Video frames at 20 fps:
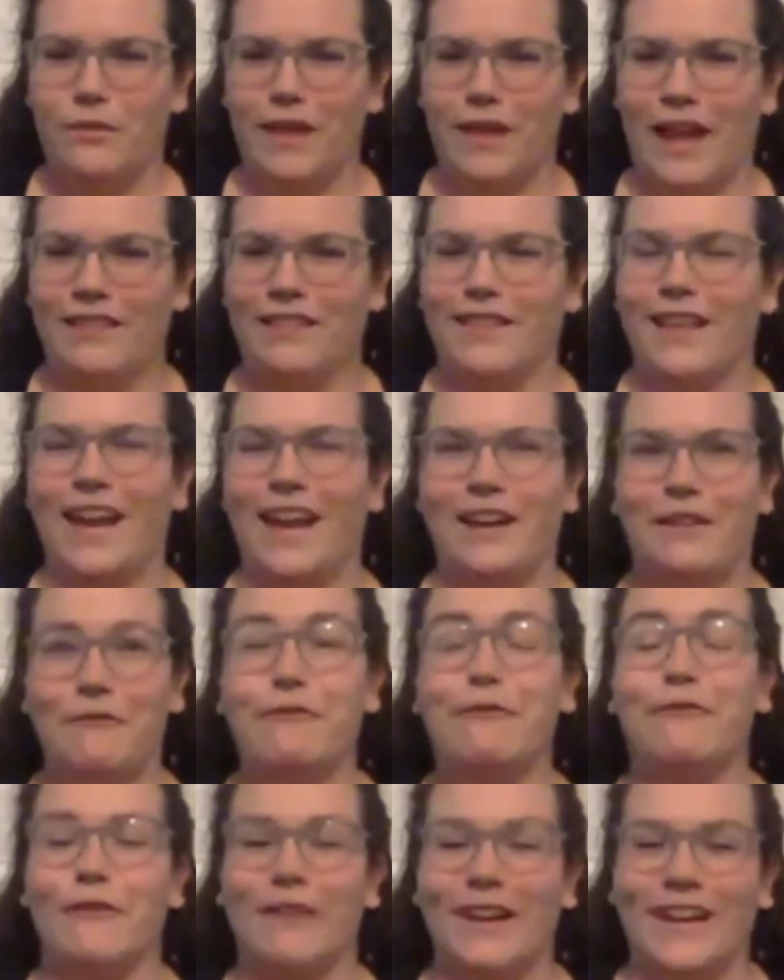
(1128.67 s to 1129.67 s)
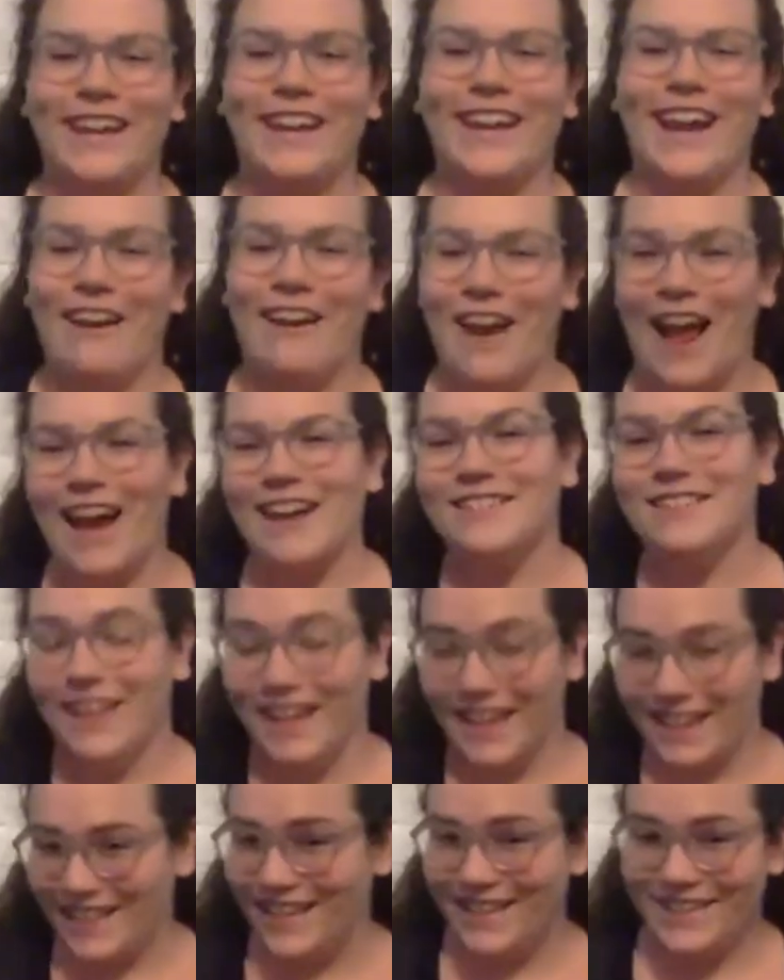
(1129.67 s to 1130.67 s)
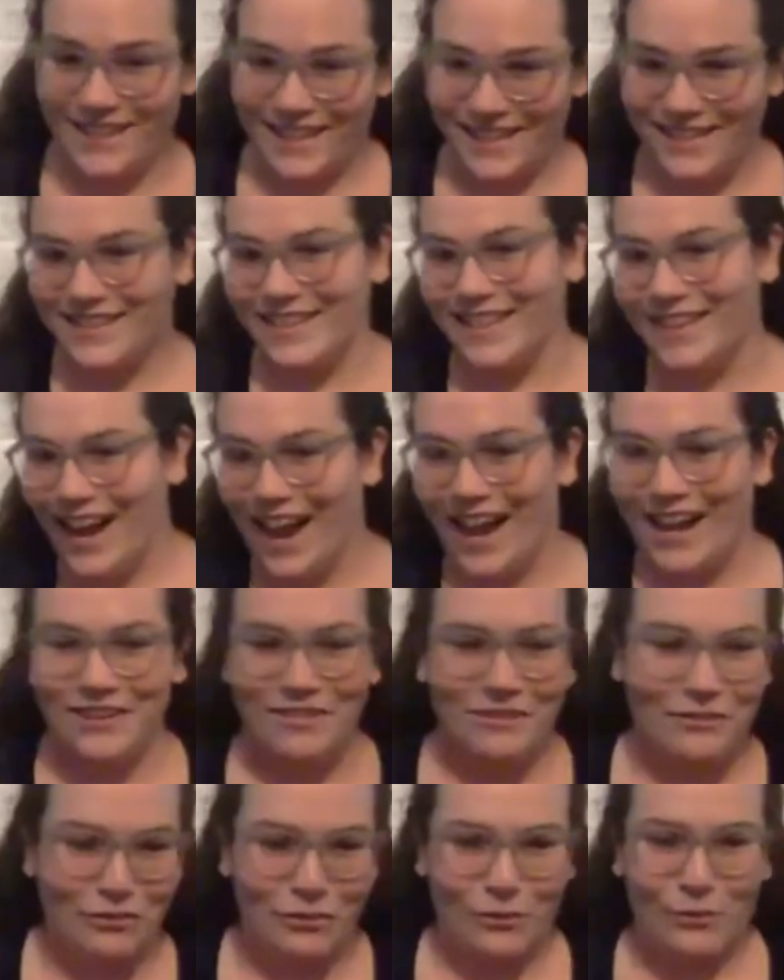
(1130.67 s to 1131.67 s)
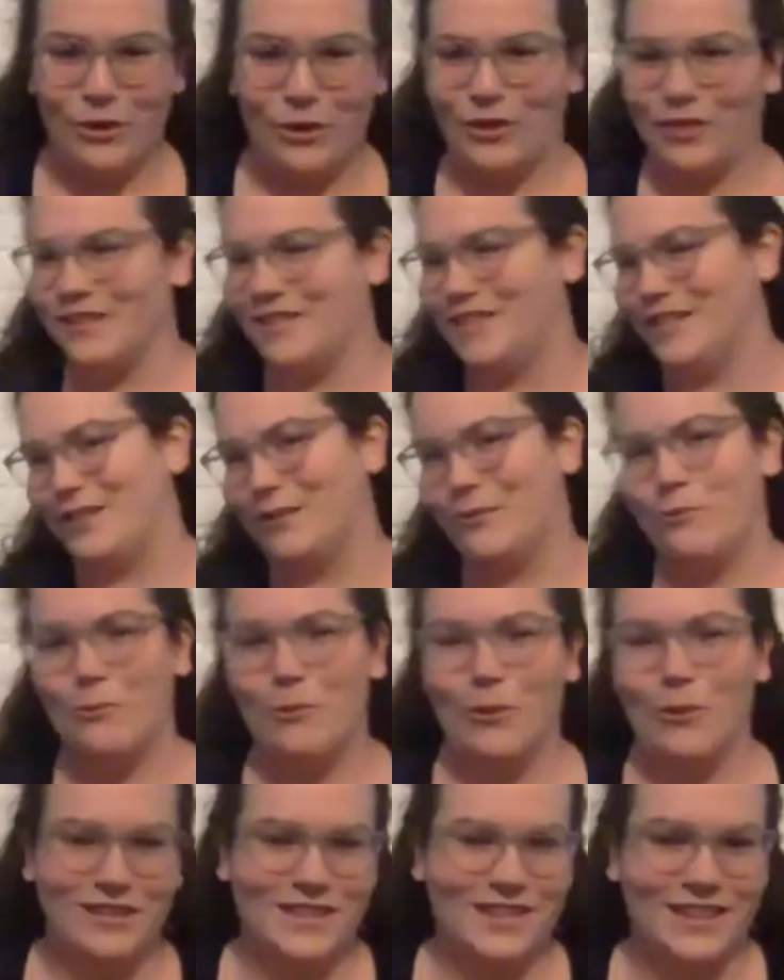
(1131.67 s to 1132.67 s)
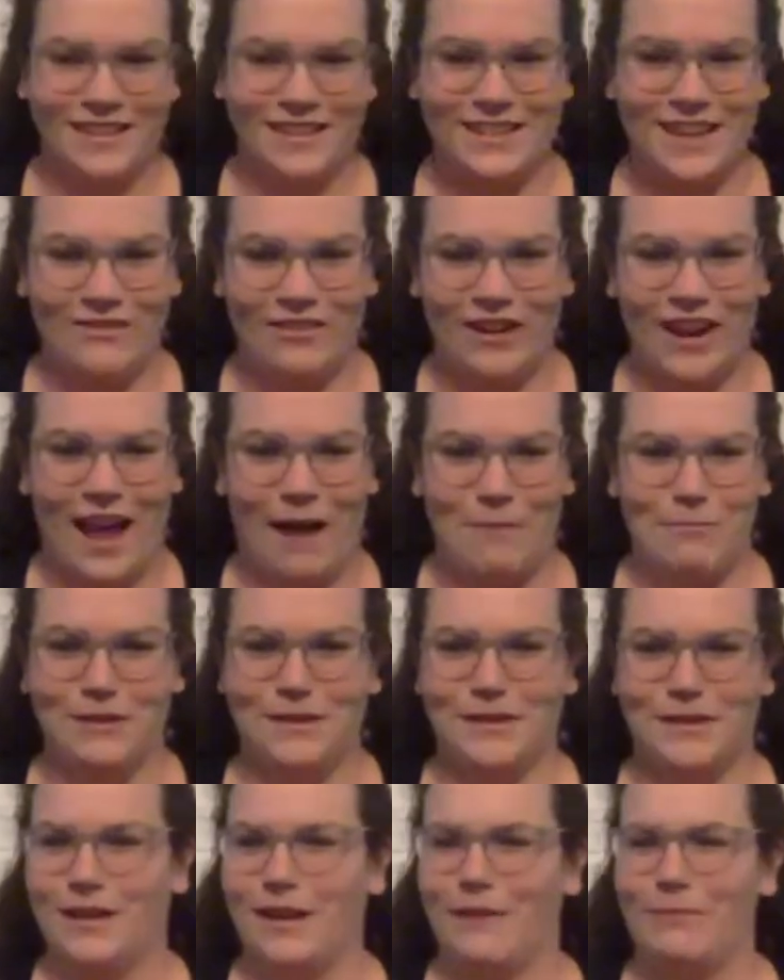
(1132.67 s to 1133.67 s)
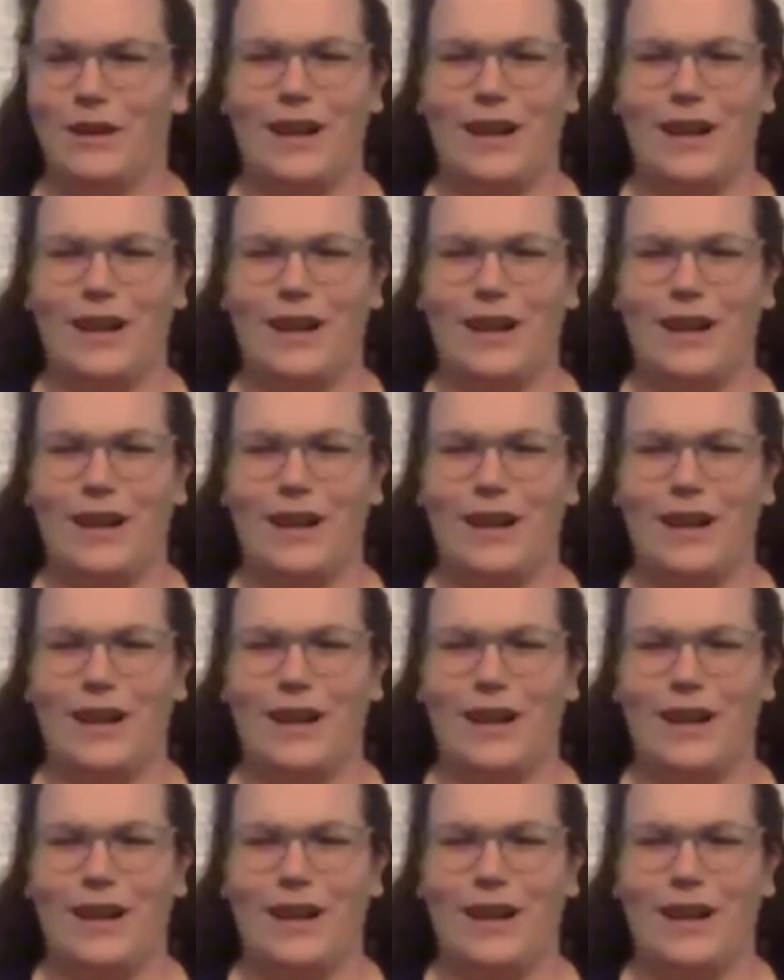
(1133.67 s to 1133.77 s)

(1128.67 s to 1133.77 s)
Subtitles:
and like freaking out, acting like this is the end of the world. This is the worst thing to ever happen to them.